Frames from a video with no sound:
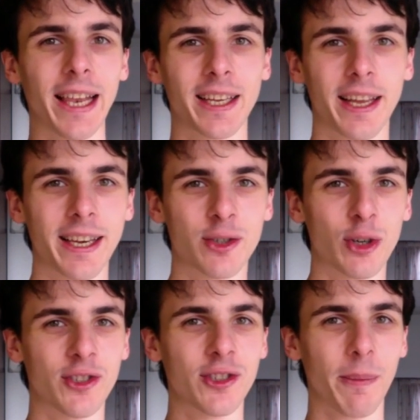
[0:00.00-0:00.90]
like an extra
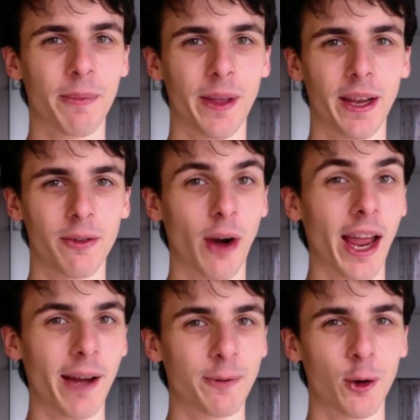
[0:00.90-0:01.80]
something right
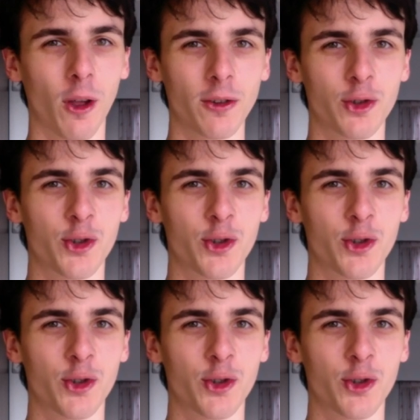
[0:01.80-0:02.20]
after launch.